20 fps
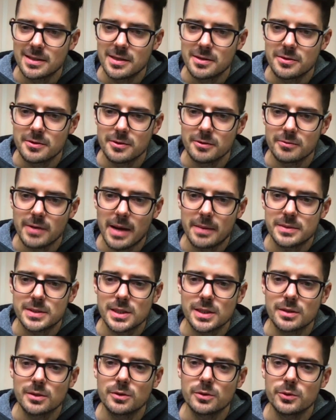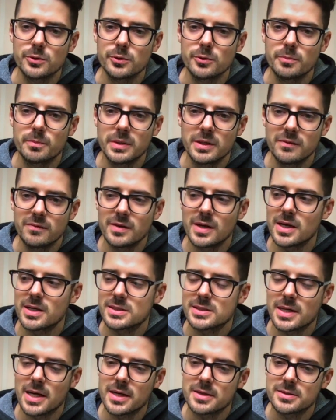either rabbit skin glue, PVA
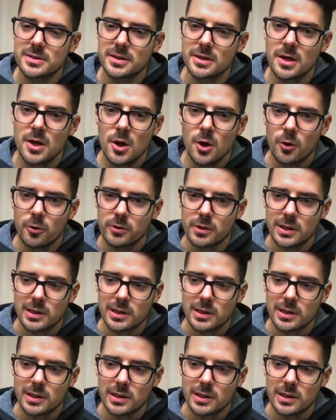sizing, or an